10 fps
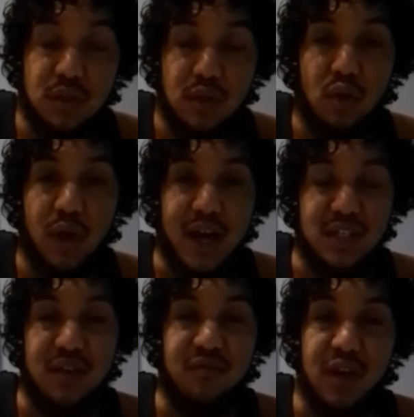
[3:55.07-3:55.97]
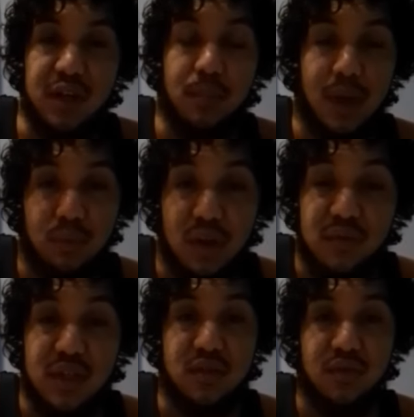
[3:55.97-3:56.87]
you know, as I've done in my
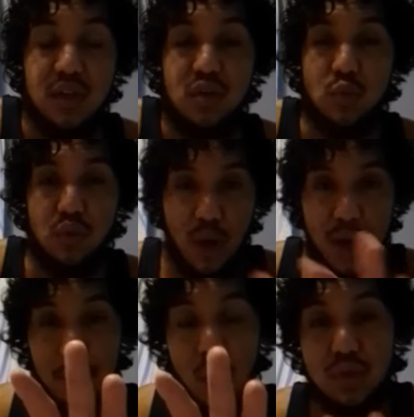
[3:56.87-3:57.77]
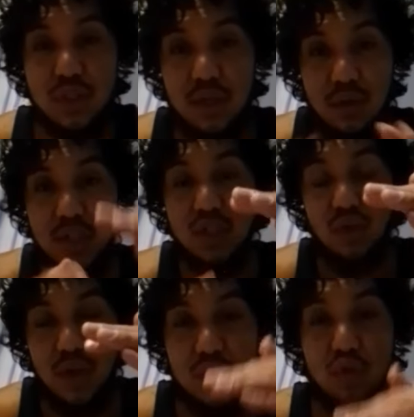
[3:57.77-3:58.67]
previous videos where I posted on the
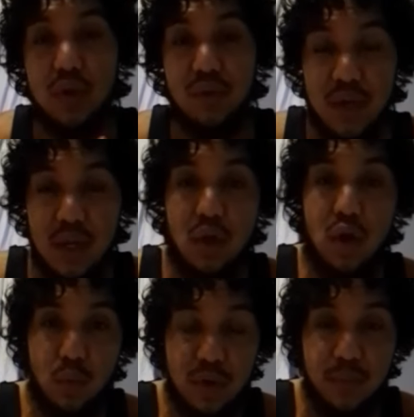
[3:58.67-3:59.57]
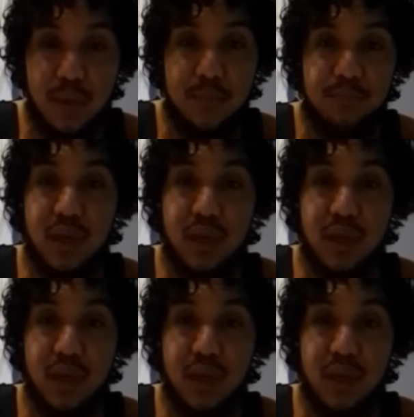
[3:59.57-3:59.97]
screen and you could read along with me.